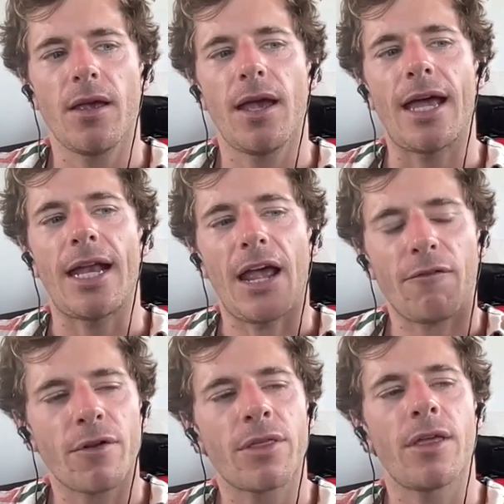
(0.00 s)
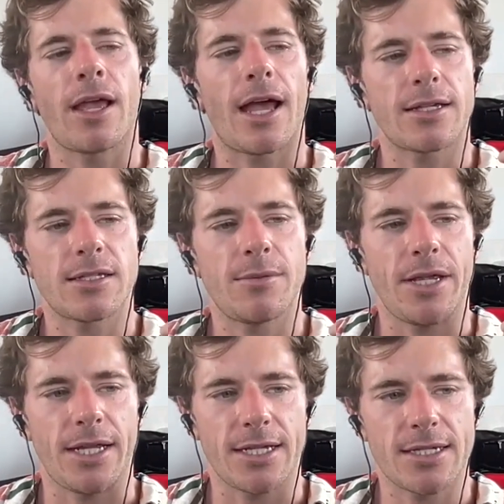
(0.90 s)
everything has to be
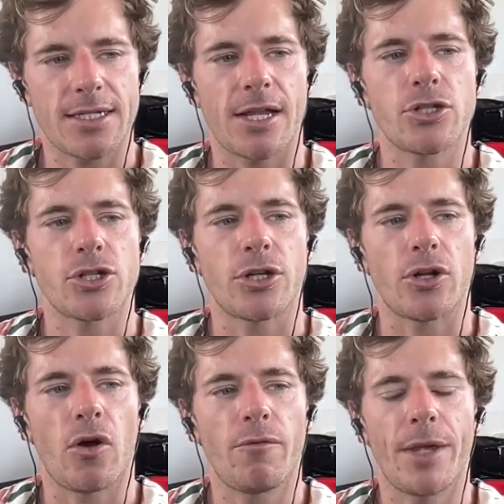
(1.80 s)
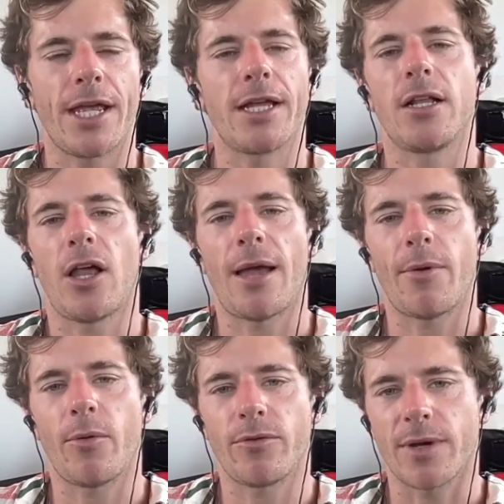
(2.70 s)
an extension of being in
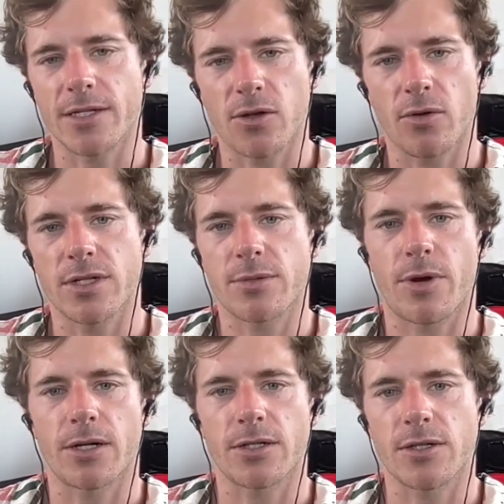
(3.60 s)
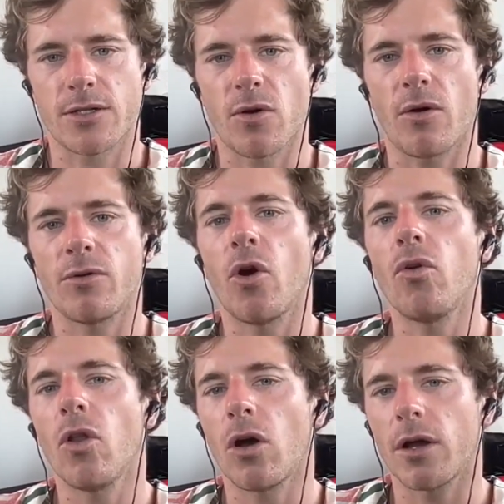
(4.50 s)
alignment with my soul's expression. So I'll no
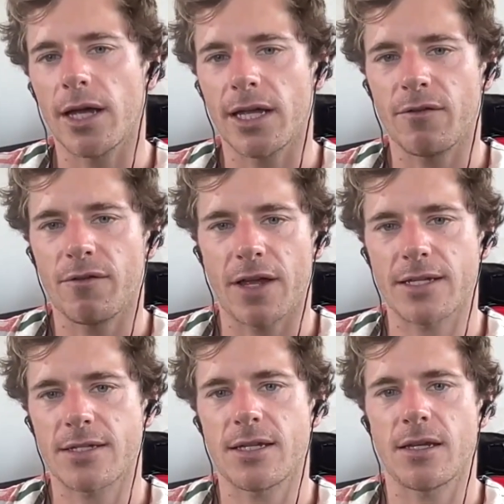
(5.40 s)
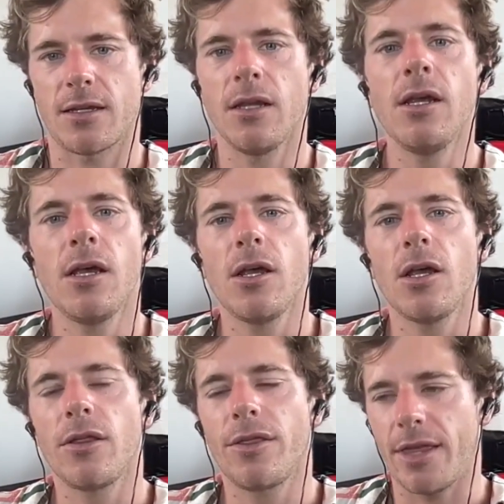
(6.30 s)
longer invest in
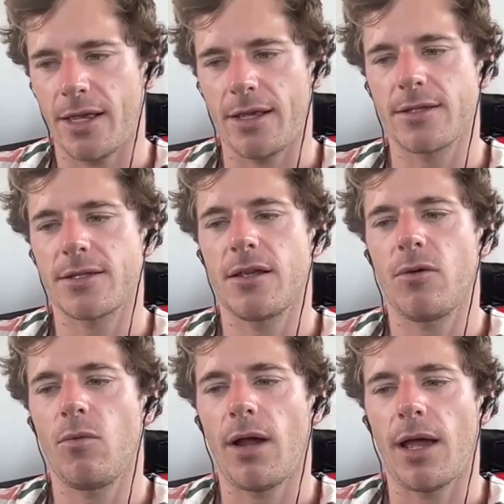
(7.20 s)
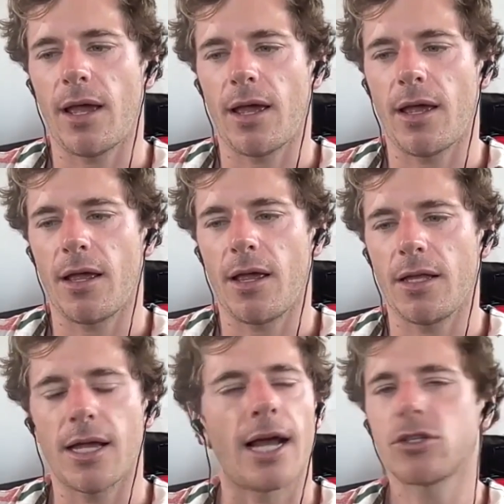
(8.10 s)
things where
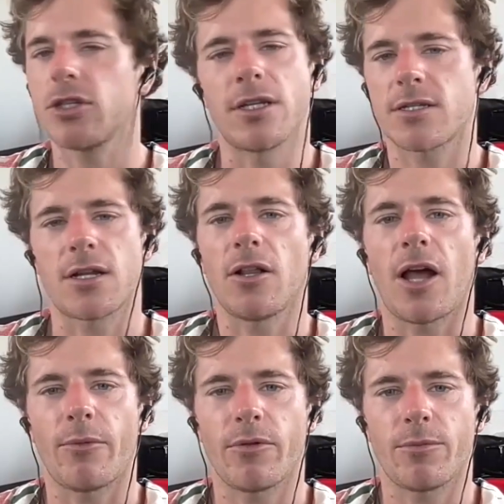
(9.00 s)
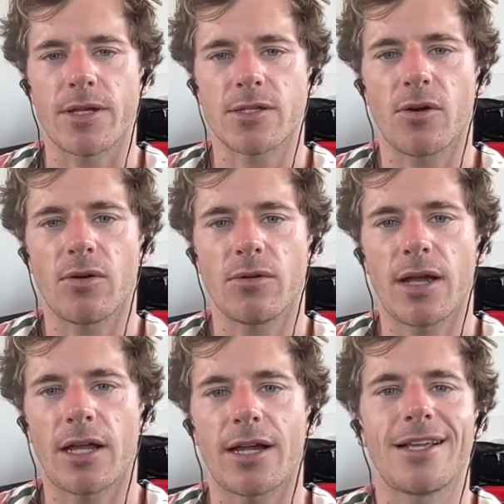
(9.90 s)
it actually doesn't align with my soul.
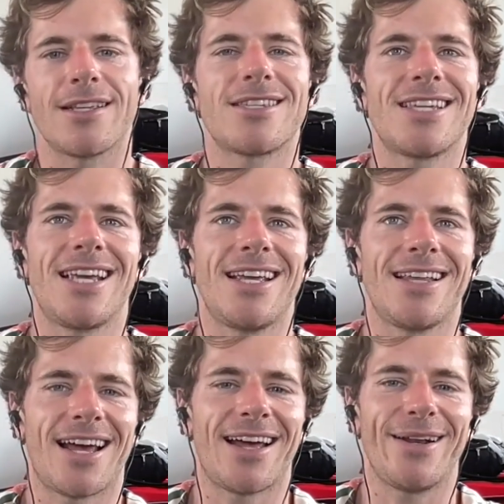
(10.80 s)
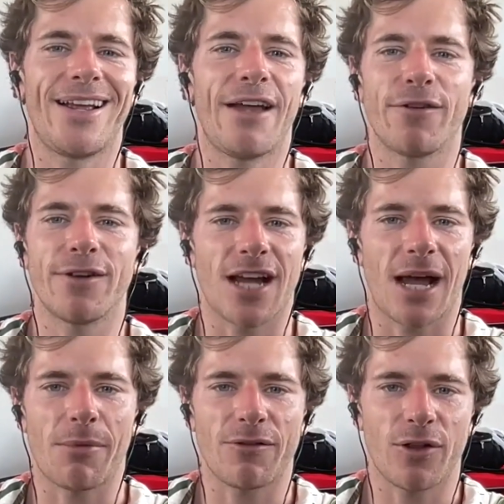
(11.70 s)
And I can see that every
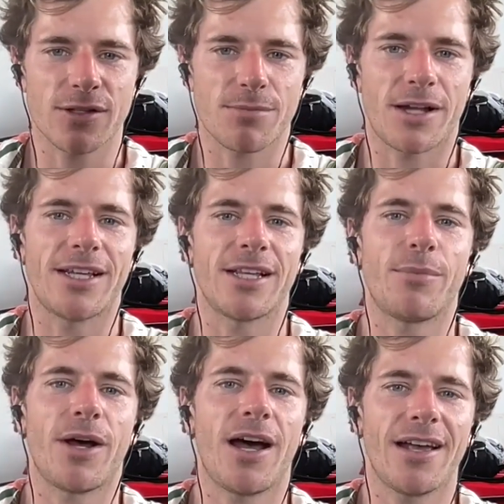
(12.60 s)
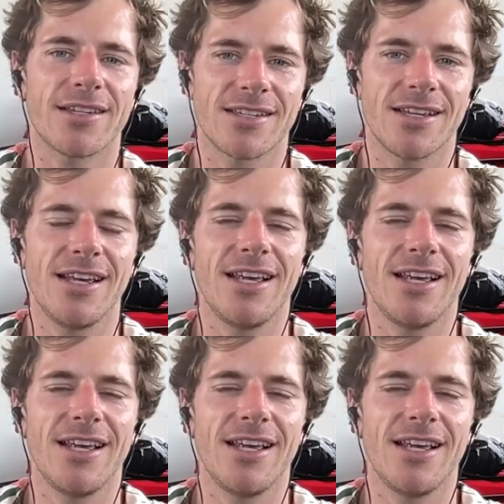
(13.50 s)
time I've lost money in the past,